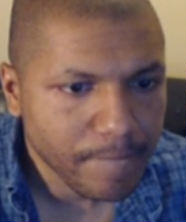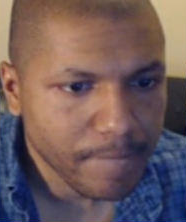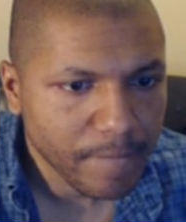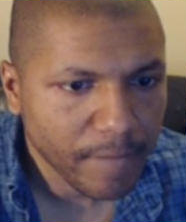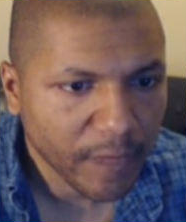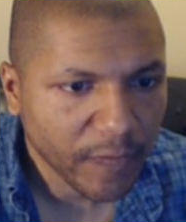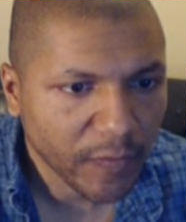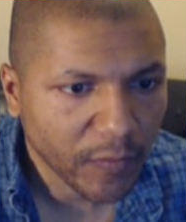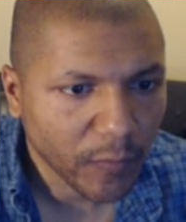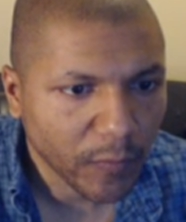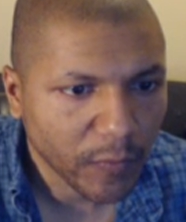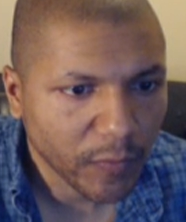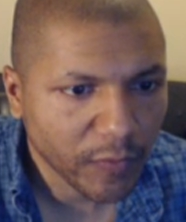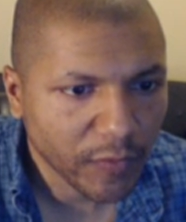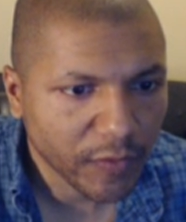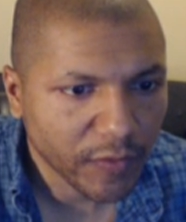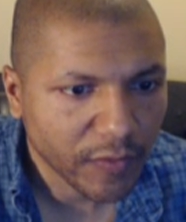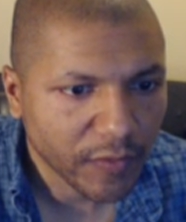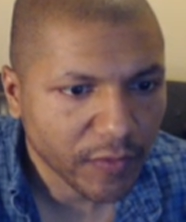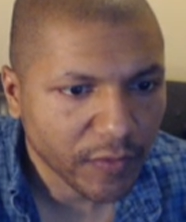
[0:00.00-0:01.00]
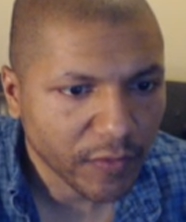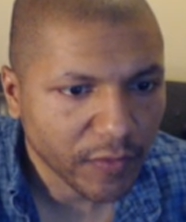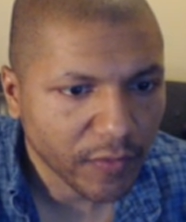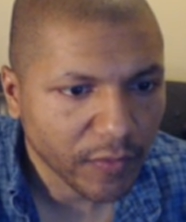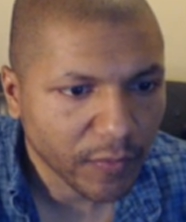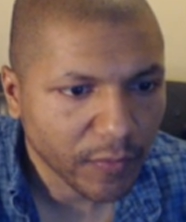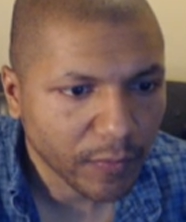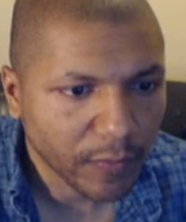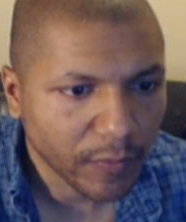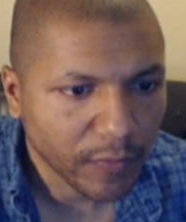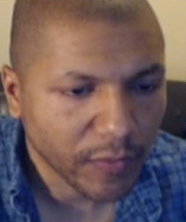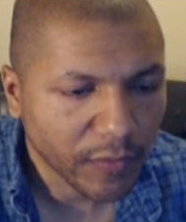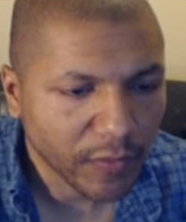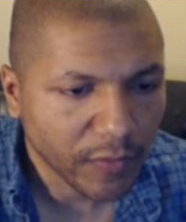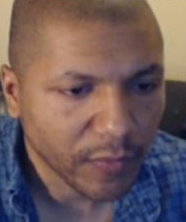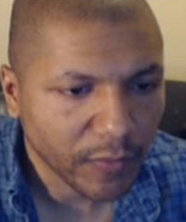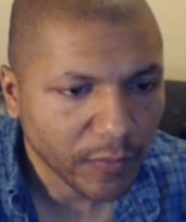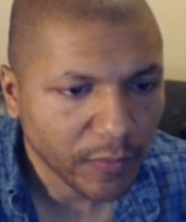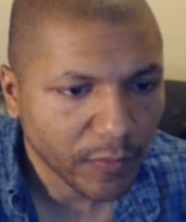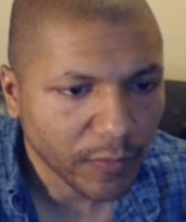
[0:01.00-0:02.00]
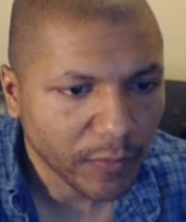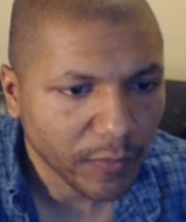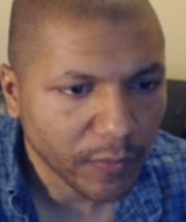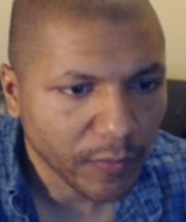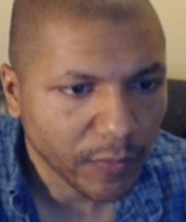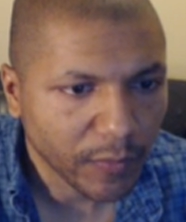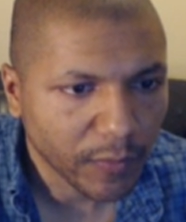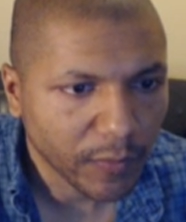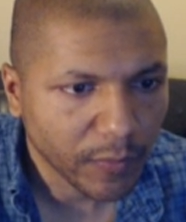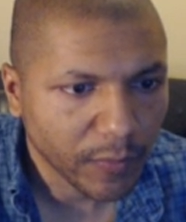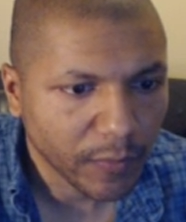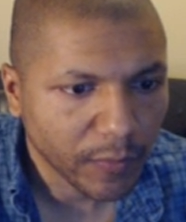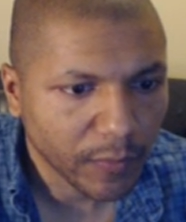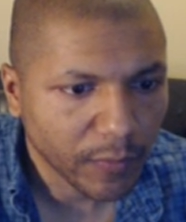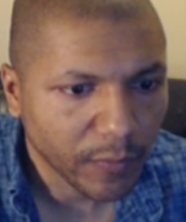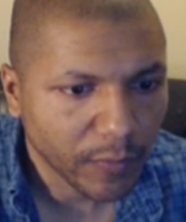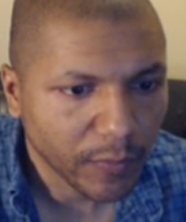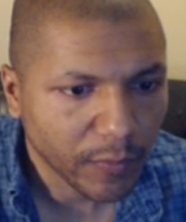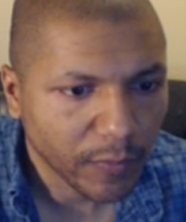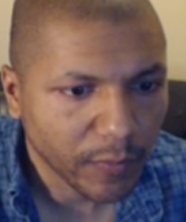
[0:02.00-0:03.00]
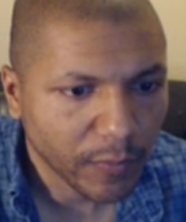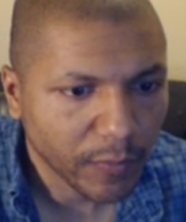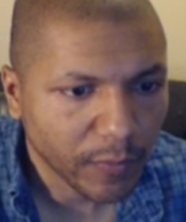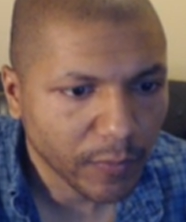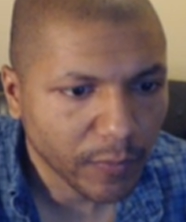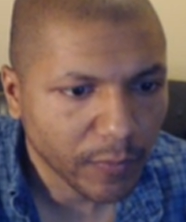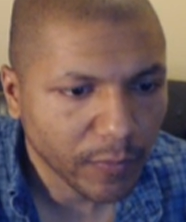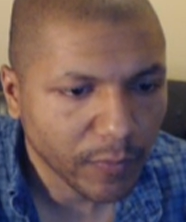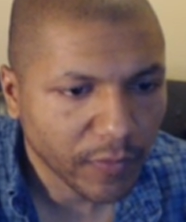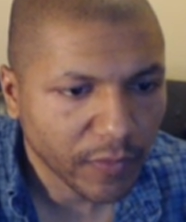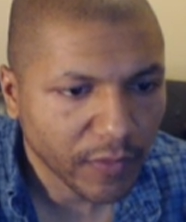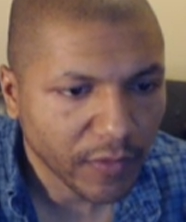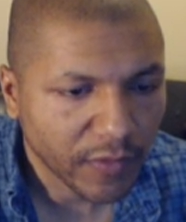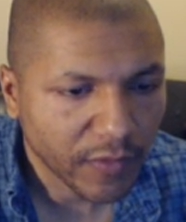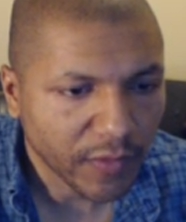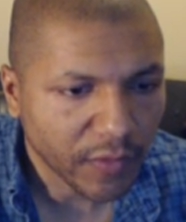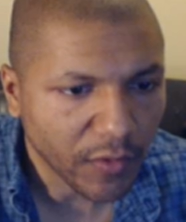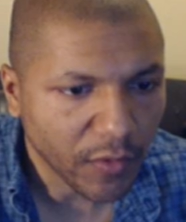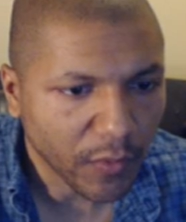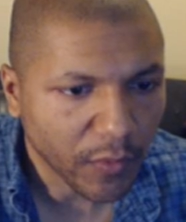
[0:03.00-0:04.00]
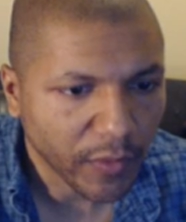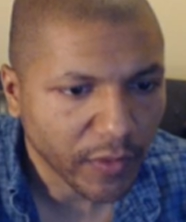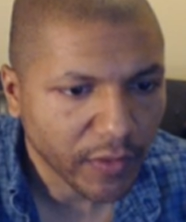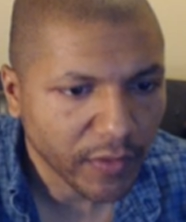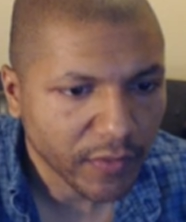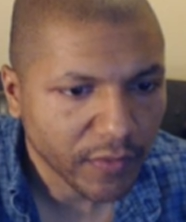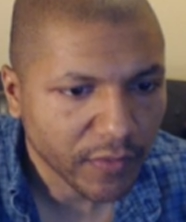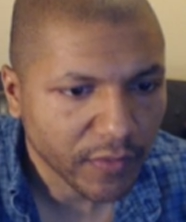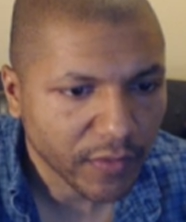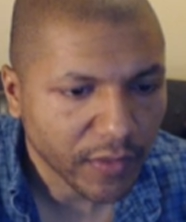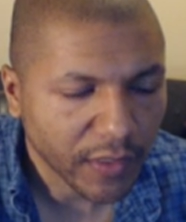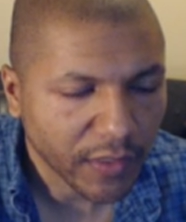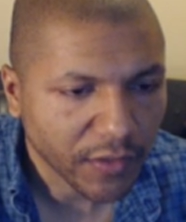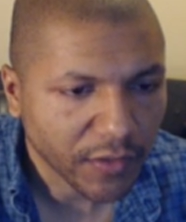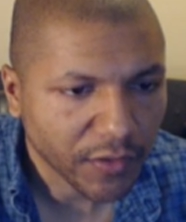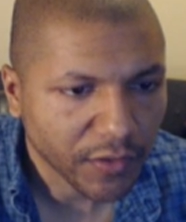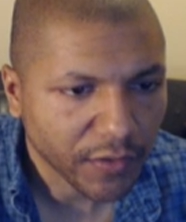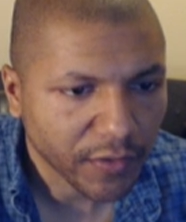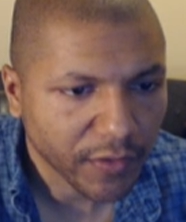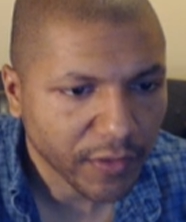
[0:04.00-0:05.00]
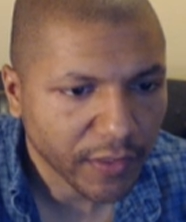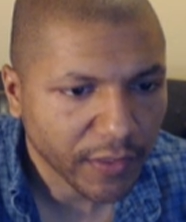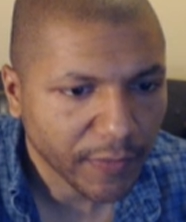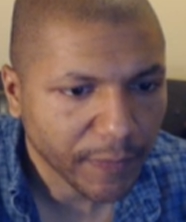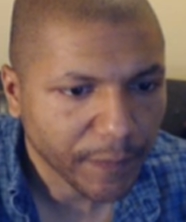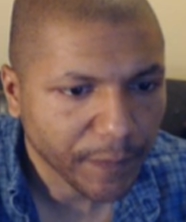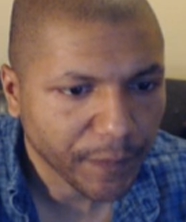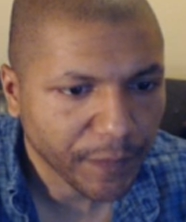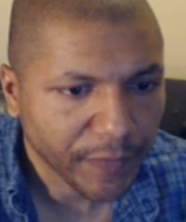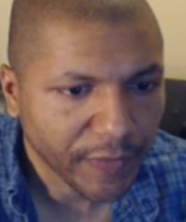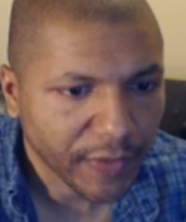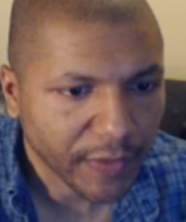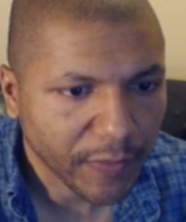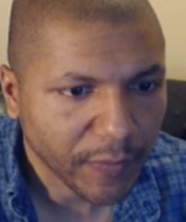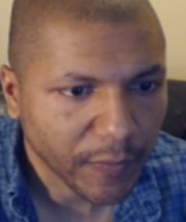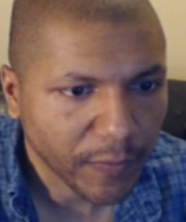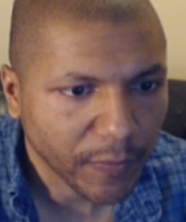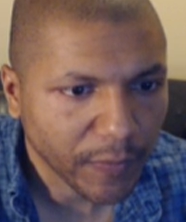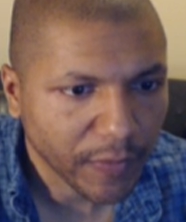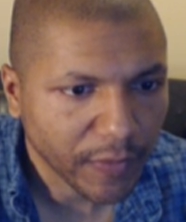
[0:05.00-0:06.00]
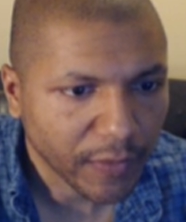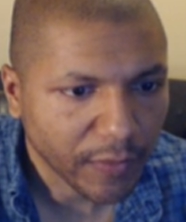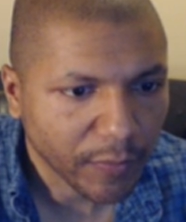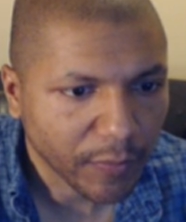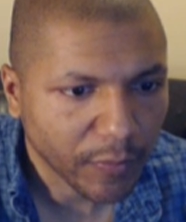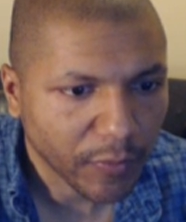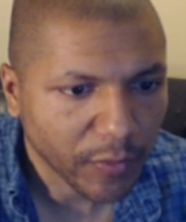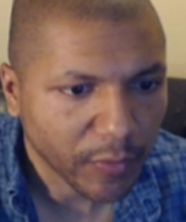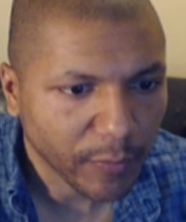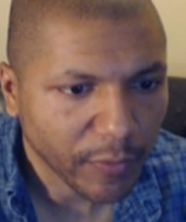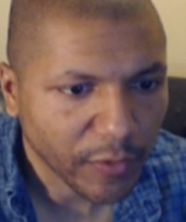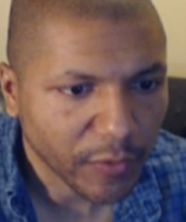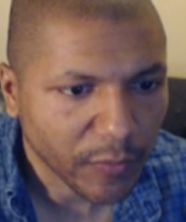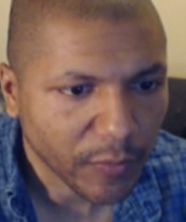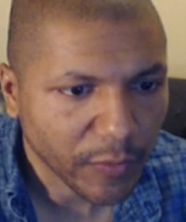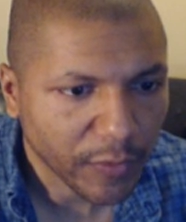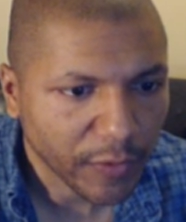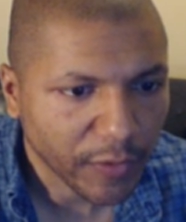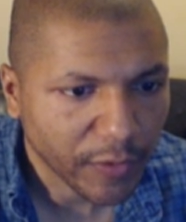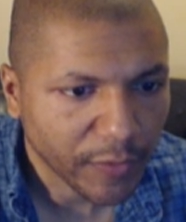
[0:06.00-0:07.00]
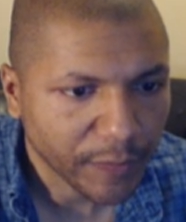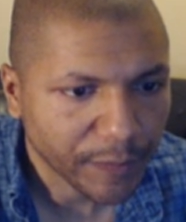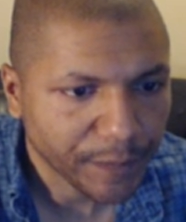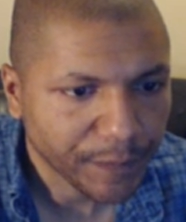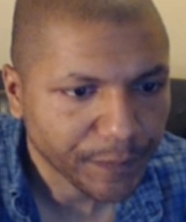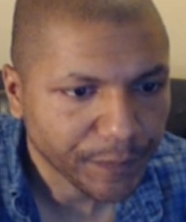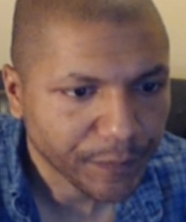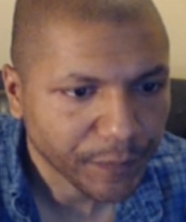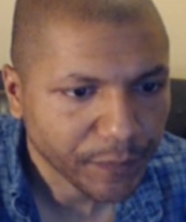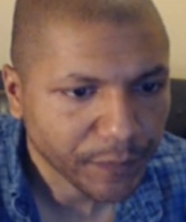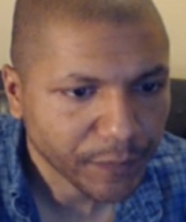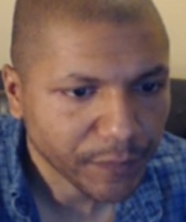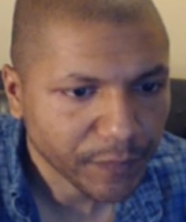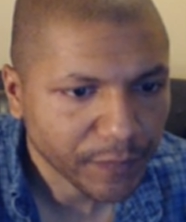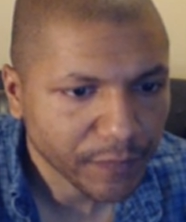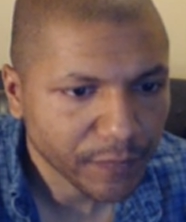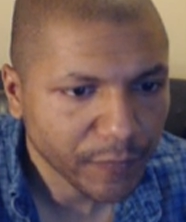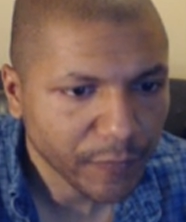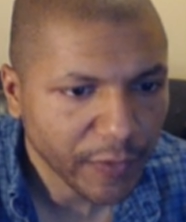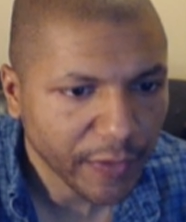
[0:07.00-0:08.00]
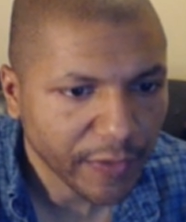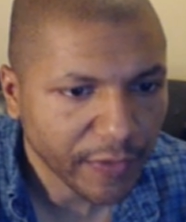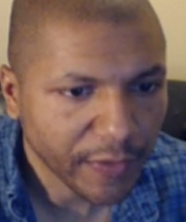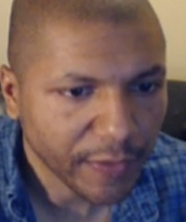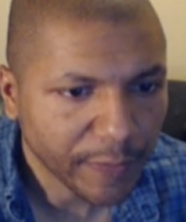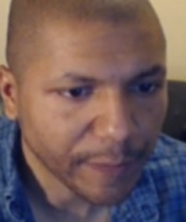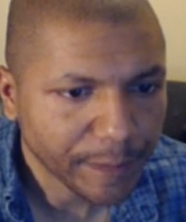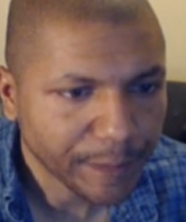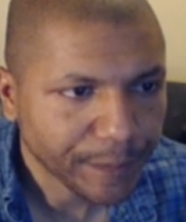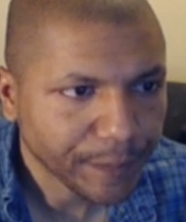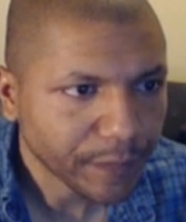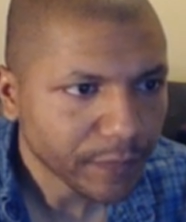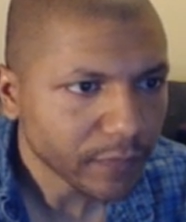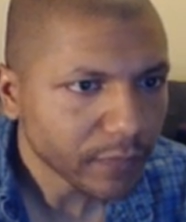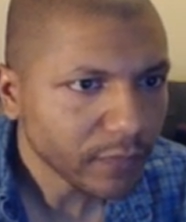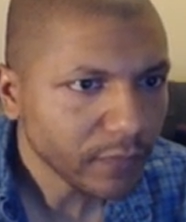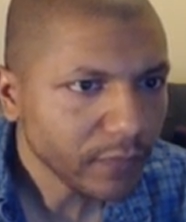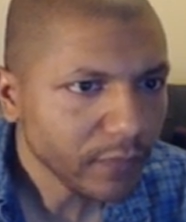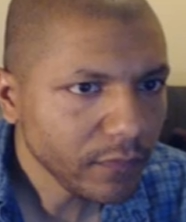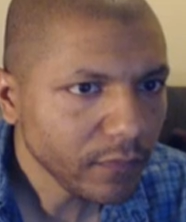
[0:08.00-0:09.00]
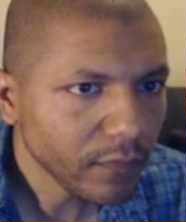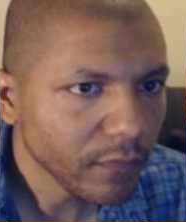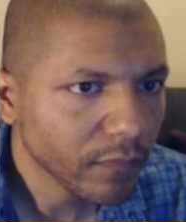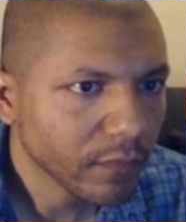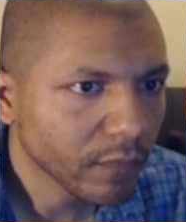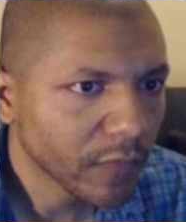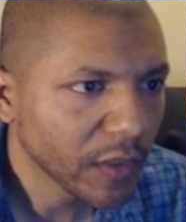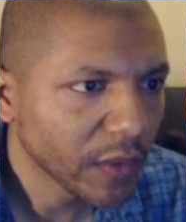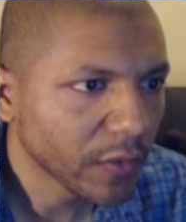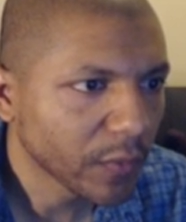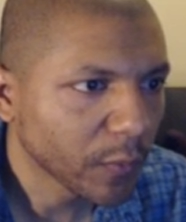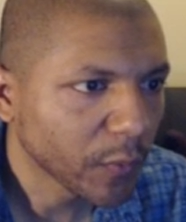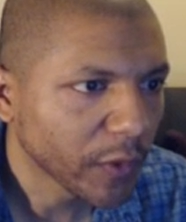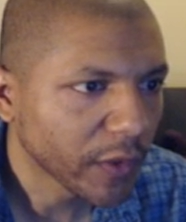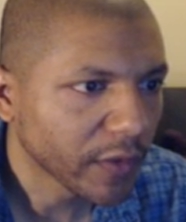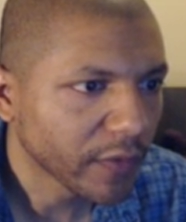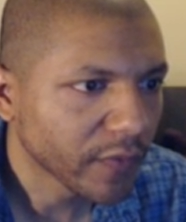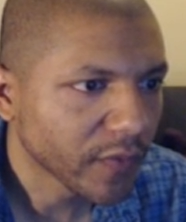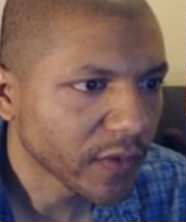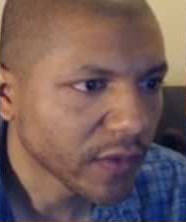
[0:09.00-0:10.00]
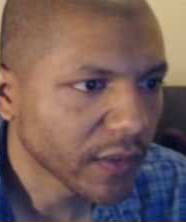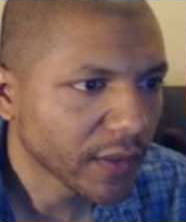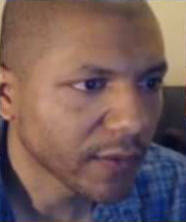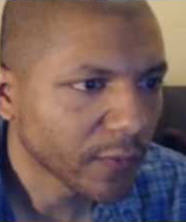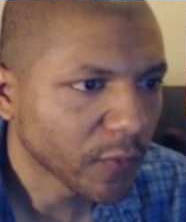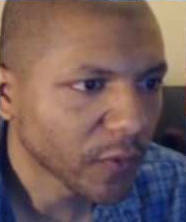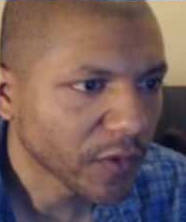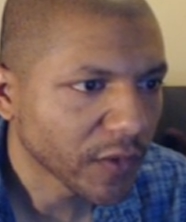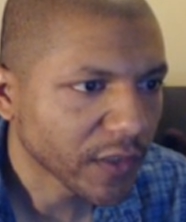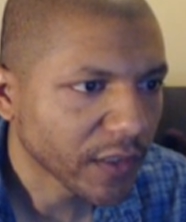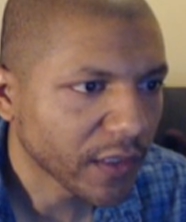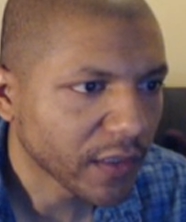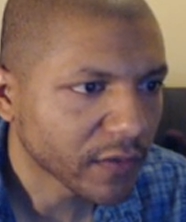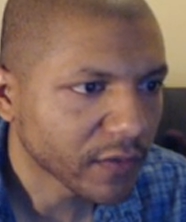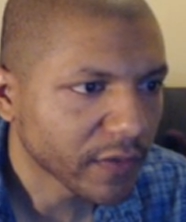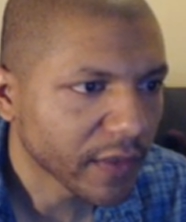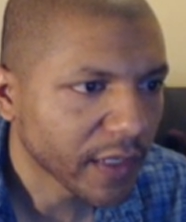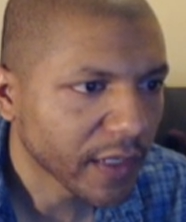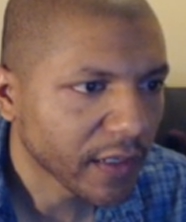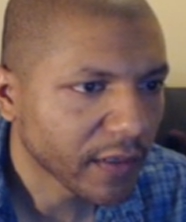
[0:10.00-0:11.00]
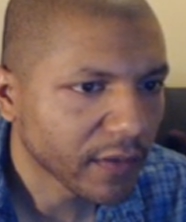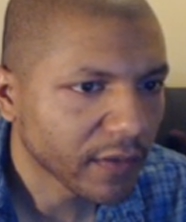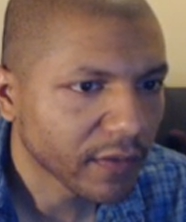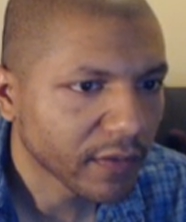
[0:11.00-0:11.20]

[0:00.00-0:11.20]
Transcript: So we'll just, we'll do this noise texture, right? That'll, that'll pretty much work right there. Medium waves, and then we'll just color that.